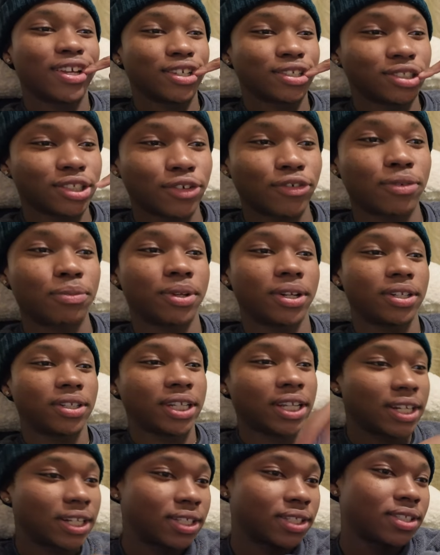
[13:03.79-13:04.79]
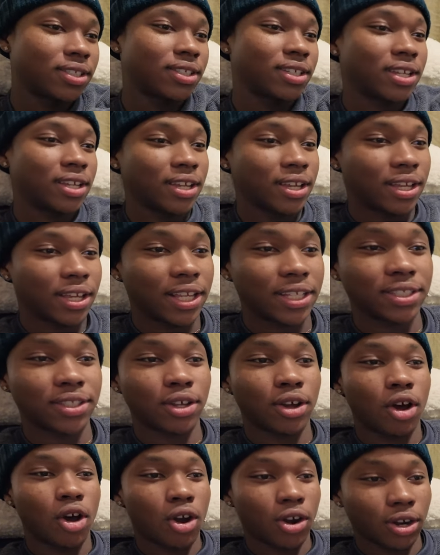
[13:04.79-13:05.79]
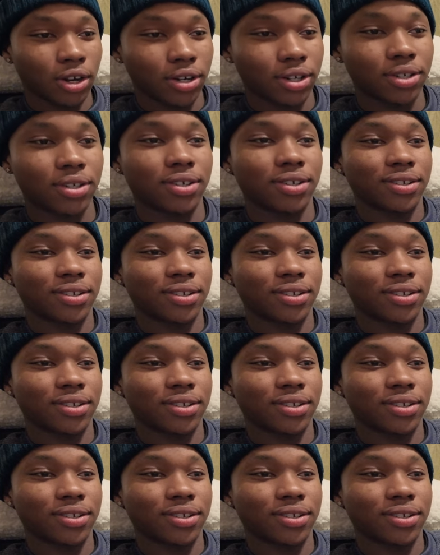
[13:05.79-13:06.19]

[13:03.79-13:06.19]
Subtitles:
straight from the dentist. It's the art.